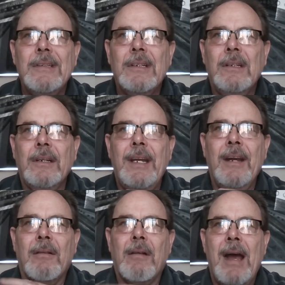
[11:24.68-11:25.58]
looking
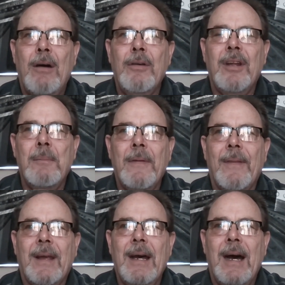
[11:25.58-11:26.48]
around him at the
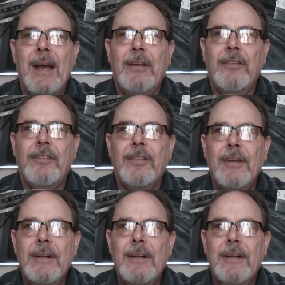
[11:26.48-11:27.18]
guys